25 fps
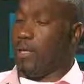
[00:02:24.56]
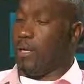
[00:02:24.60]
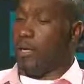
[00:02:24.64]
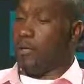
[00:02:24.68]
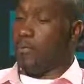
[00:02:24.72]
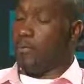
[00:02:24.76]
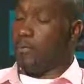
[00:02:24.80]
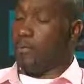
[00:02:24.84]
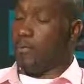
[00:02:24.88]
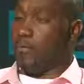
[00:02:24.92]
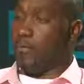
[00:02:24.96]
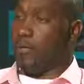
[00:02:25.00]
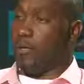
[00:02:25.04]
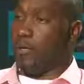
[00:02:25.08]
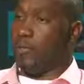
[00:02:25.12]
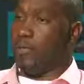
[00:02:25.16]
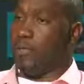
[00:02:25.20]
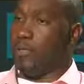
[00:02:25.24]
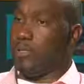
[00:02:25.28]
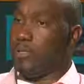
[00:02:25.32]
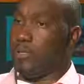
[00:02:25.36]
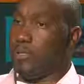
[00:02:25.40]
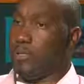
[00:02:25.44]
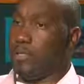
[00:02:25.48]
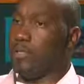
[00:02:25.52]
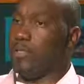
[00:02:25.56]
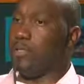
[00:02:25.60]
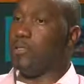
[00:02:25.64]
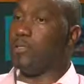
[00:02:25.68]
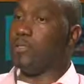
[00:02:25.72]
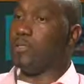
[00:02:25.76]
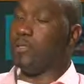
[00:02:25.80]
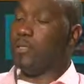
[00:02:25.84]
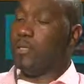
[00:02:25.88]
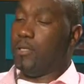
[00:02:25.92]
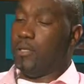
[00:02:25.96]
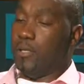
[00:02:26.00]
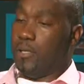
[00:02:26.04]
atmosphere, which is
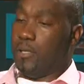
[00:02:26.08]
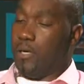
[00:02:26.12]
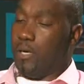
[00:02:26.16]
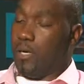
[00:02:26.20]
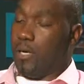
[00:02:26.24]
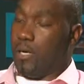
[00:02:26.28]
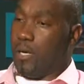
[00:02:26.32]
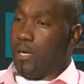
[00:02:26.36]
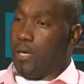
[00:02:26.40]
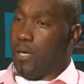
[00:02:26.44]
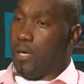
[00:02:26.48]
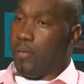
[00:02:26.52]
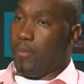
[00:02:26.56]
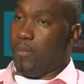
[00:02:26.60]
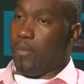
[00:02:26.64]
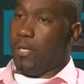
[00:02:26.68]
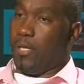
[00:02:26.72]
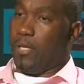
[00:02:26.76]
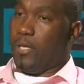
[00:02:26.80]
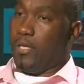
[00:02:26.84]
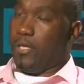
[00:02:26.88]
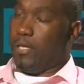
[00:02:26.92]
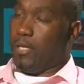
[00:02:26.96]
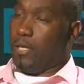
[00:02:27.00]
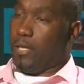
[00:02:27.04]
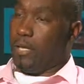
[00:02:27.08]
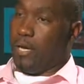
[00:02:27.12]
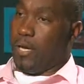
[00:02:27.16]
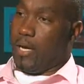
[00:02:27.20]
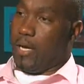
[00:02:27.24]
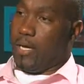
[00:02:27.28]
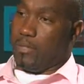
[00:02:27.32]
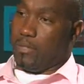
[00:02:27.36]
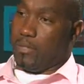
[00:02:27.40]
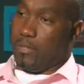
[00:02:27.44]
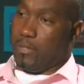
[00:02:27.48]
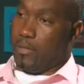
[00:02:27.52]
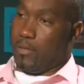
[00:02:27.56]
a leading
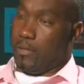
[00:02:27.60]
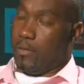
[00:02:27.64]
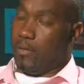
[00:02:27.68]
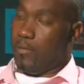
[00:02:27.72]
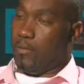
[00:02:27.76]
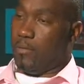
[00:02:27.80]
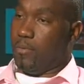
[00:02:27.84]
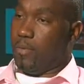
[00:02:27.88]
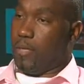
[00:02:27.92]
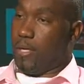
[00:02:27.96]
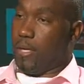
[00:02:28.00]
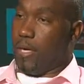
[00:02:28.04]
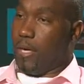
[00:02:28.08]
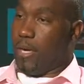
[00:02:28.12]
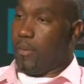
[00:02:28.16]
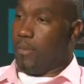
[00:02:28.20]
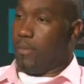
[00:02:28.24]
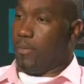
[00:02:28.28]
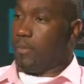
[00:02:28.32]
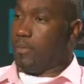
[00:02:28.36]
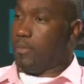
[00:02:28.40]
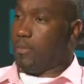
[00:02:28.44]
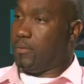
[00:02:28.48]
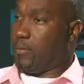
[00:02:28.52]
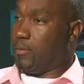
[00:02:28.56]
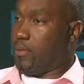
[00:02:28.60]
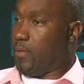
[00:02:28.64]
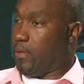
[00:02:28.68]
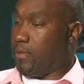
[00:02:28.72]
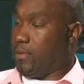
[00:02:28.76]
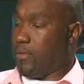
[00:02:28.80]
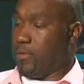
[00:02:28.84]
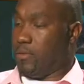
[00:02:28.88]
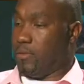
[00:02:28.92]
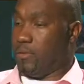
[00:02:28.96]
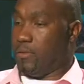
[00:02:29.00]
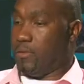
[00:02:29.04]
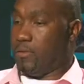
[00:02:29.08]
gas in the global climate
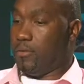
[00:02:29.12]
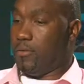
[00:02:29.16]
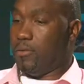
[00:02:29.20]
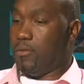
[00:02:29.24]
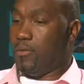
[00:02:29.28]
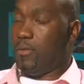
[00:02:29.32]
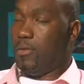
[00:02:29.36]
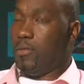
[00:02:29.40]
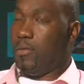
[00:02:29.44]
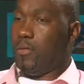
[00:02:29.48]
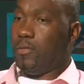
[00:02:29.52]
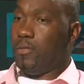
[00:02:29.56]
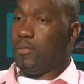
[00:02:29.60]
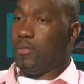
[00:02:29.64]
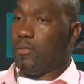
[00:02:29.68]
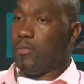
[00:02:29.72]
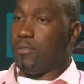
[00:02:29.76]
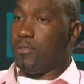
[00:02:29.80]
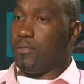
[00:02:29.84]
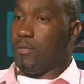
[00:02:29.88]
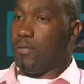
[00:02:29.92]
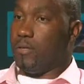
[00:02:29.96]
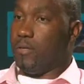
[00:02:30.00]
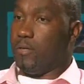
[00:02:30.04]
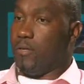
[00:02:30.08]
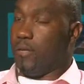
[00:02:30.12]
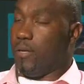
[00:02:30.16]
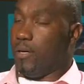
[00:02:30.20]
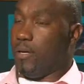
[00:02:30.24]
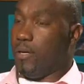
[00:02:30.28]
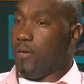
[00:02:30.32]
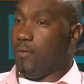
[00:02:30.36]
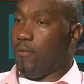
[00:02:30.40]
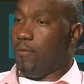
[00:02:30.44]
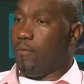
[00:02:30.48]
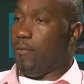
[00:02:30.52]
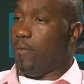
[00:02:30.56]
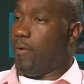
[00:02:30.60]
issue. So
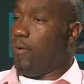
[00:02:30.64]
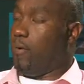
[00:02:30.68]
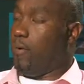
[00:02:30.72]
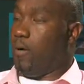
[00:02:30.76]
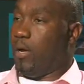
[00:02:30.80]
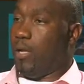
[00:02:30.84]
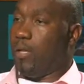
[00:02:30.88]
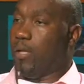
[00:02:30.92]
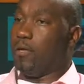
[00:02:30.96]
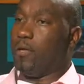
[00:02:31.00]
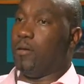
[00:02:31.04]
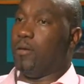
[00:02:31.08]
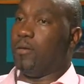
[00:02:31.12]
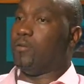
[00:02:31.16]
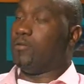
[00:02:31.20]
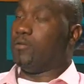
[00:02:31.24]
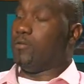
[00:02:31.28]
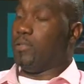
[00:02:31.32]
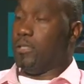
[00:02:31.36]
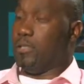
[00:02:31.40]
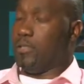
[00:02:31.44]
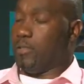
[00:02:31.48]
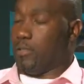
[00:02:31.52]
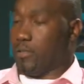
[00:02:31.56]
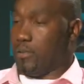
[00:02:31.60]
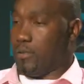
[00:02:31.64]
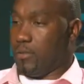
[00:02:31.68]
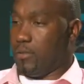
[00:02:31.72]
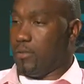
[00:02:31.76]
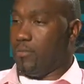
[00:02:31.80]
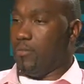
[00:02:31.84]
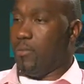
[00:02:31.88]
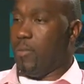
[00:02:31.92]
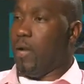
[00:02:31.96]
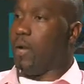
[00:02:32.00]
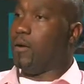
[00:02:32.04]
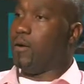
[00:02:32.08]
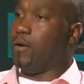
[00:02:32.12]
for all good reasons,
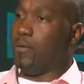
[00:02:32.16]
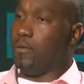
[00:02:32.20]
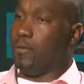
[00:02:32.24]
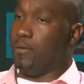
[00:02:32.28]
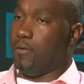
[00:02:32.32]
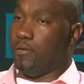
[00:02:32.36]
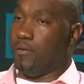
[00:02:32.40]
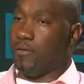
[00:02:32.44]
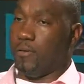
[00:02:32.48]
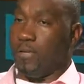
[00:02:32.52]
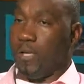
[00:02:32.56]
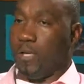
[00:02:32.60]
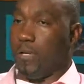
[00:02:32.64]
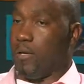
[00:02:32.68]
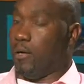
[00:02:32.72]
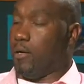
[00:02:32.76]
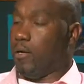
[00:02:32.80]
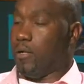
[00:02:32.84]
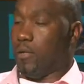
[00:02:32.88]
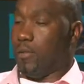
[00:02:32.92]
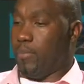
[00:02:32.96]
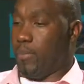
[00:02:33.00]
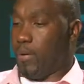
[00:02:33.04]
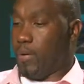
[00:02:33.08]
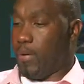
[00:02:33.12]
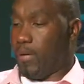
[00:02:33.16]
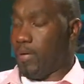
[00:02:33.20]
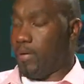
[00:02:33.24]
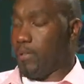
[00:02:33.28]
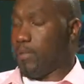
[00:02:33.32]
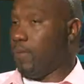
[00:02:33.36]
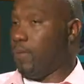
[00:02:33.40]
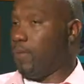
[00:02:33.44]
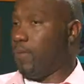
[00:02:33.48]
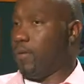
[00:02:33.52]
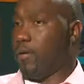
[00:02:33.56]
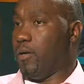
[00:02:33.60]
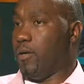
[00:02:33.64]
mangroves and other plants
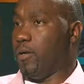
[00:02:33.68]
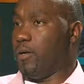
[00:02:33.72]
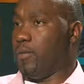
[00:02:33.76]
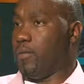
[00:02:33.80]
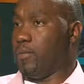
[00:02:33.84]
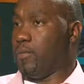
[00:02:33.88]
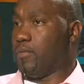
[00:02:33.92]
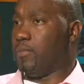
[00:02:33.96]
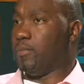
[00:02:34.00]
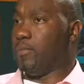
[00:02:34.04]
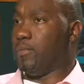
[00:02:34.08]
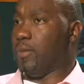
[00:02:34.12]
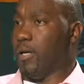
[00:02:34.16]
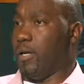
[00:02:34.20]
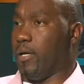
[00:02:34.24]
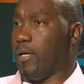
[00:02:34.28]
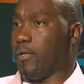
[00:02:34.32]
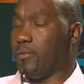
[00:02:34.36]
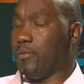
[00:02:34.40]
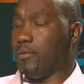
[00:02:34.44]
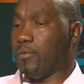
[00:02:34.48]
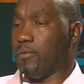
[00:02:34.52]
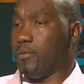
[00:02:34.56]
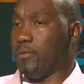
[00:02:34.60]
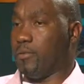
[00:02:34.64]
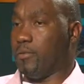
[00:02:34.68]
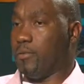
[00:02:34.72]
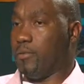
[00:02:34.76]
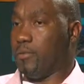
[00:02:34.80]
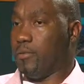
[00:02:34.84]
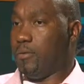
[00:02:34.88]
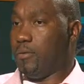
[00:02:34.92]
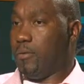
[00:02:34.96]
are very good to plant. So